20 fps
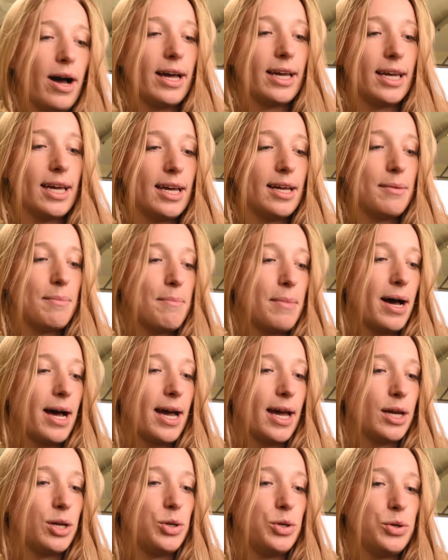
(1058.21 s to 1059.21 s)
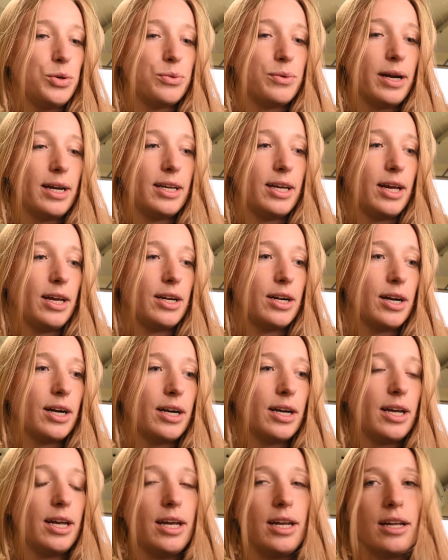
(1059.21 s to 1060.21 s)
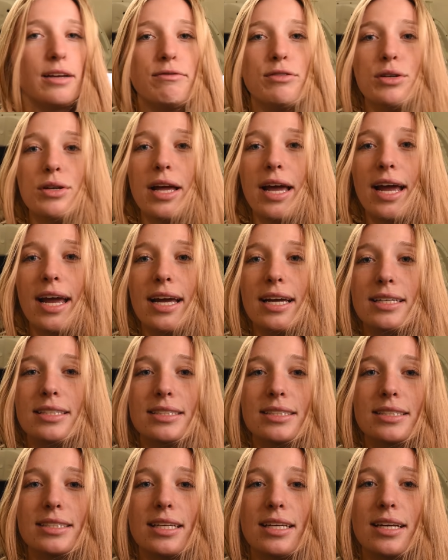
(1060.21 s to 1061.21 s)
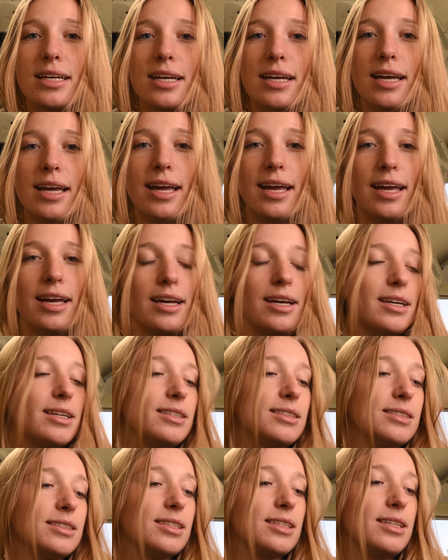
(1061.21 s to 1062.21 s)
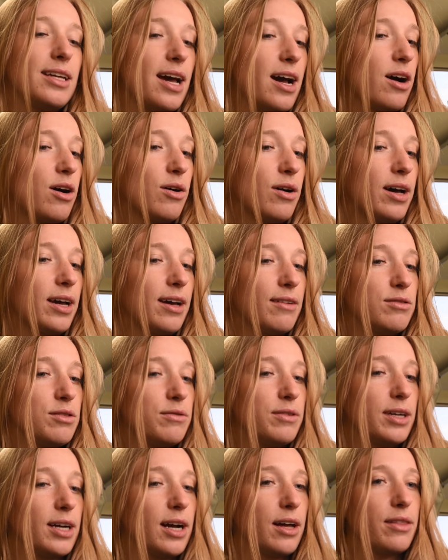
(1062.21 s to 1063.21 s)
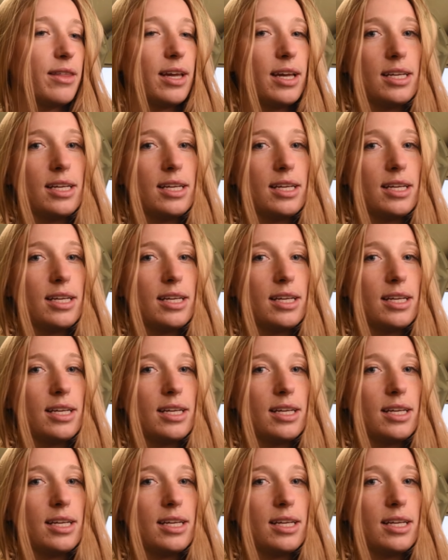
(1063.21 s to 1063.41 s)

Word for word: I get my new radiator in a few days and now I have to figure out